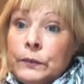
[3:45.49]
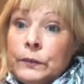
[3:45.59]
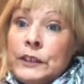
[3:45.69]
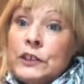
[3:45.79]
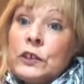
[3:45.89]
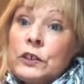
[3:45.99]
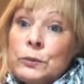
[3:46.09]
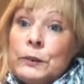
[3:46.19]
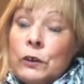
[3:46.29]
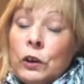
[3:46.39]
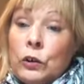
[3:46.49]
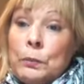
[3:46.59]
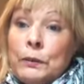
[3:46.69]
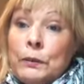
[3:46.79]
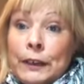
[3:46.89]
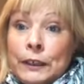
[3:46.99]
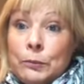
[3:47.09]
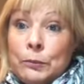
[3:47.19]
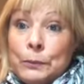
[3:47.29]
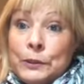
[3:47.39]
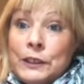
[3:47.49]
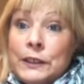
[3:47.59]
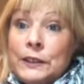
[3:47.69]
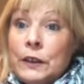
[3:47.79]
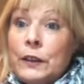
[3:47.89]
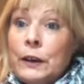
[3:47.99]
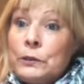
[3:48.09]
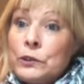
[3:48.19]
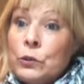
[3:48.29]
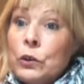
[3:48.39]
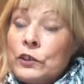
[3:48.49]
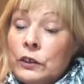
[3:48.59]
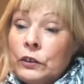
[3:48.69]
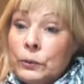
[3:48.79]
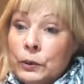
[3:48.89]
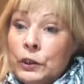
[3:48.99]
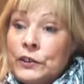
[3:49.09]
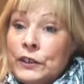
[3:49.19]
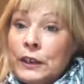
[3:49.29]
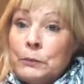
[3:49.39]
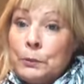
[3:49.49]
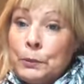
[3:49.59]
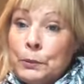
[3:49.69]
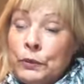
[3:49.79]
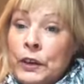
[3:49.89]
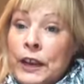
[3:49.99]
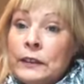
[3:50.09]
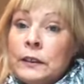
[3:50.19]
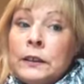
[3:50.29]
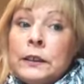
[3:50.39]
For instance, we've got a couple of rental properties, so that was quite a lot of work to get them up and running.